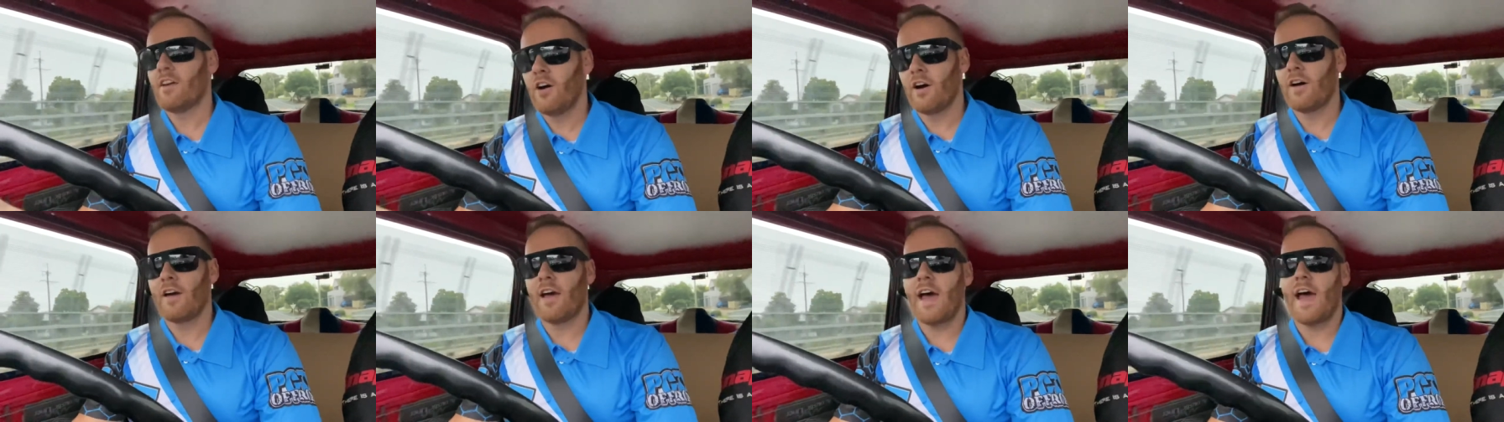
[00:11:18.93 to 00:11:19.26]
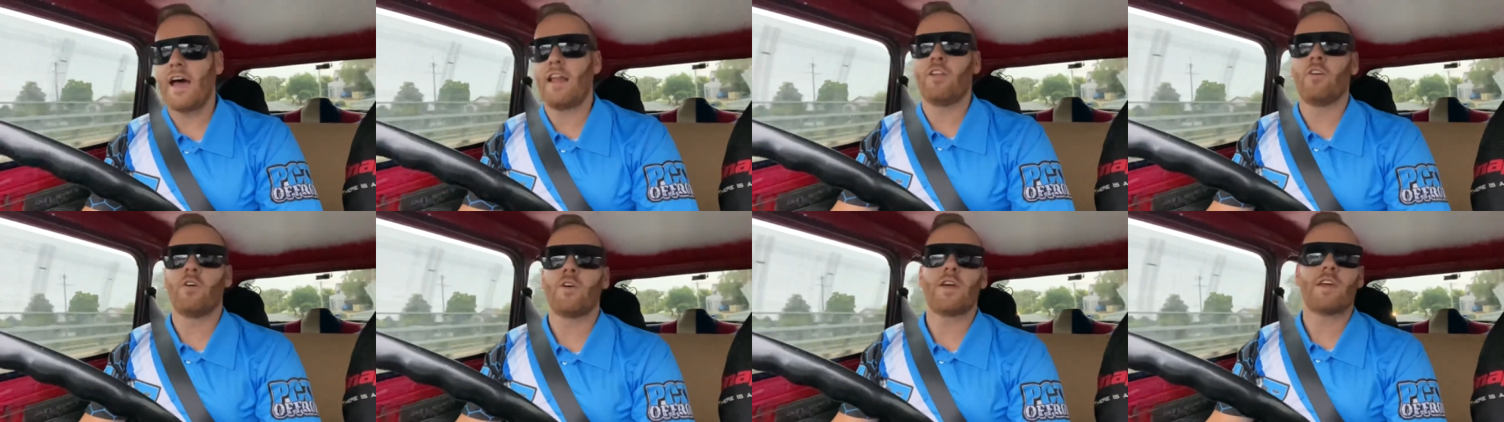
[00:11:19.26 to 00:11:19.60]
But
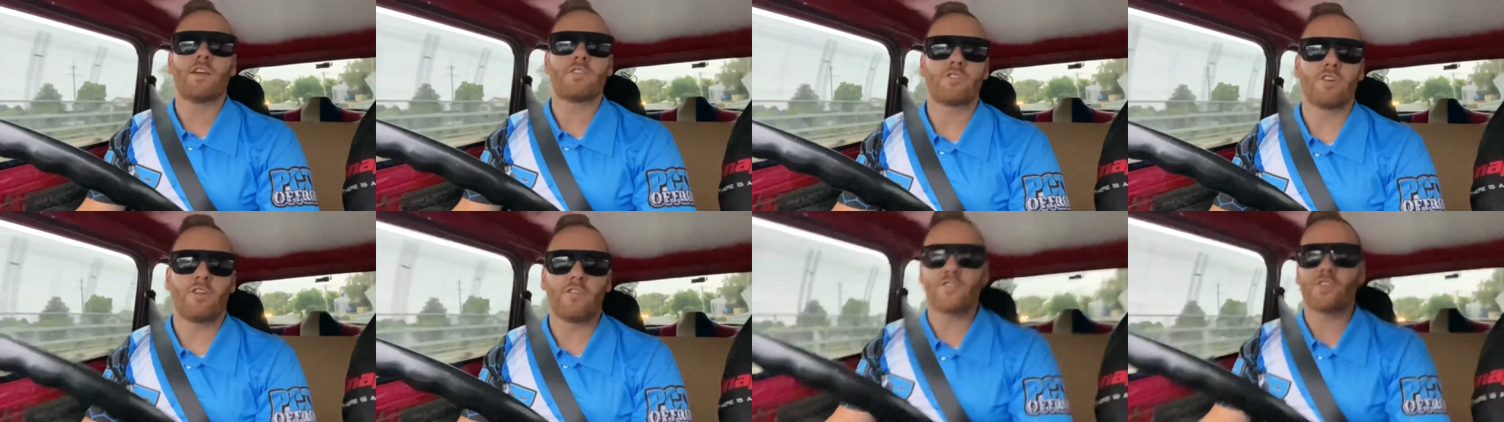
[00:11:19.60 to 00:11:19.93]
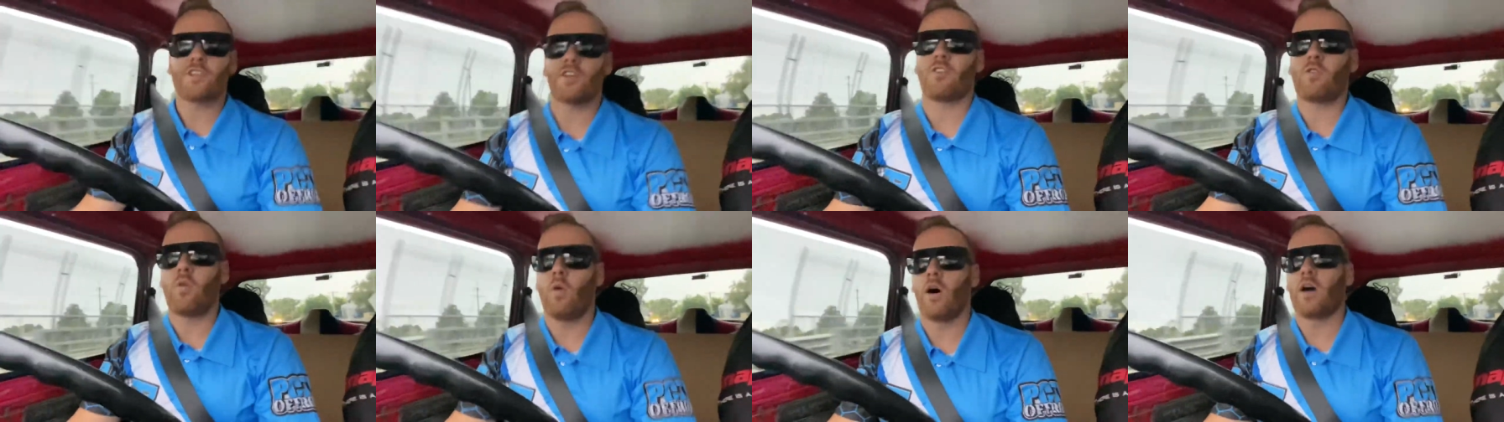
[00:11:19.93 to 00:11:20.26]
alloy is
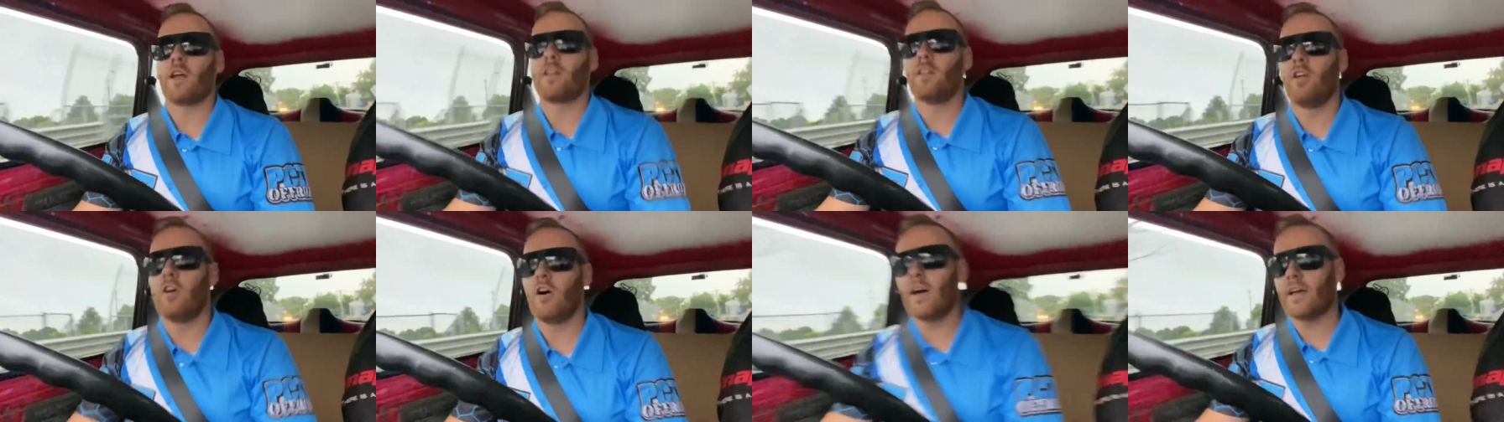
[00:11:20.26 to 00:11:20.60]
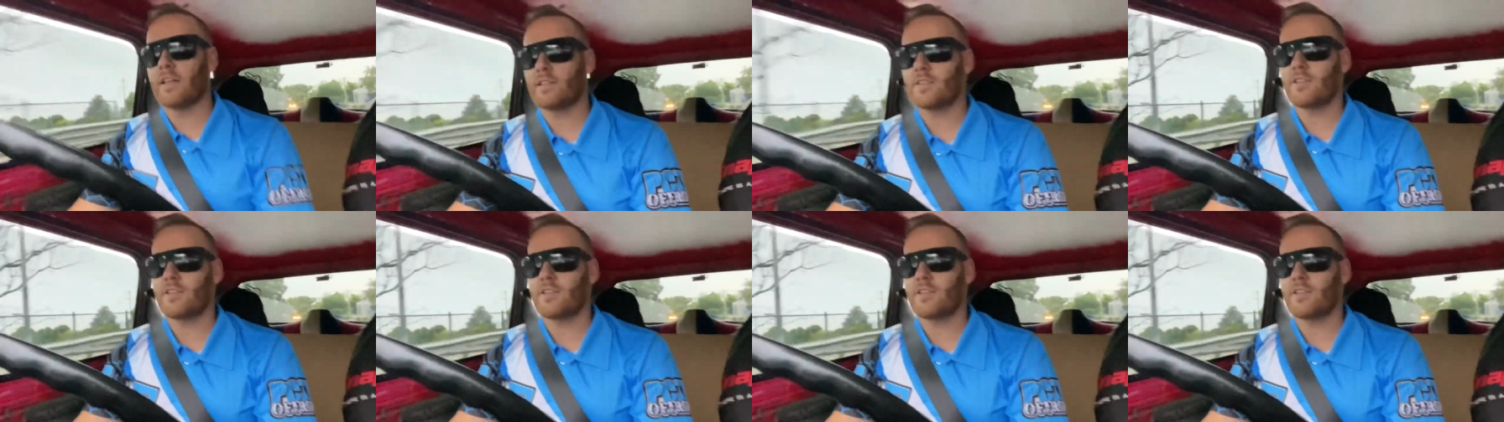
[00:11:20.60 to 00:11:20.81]
obviously quite light.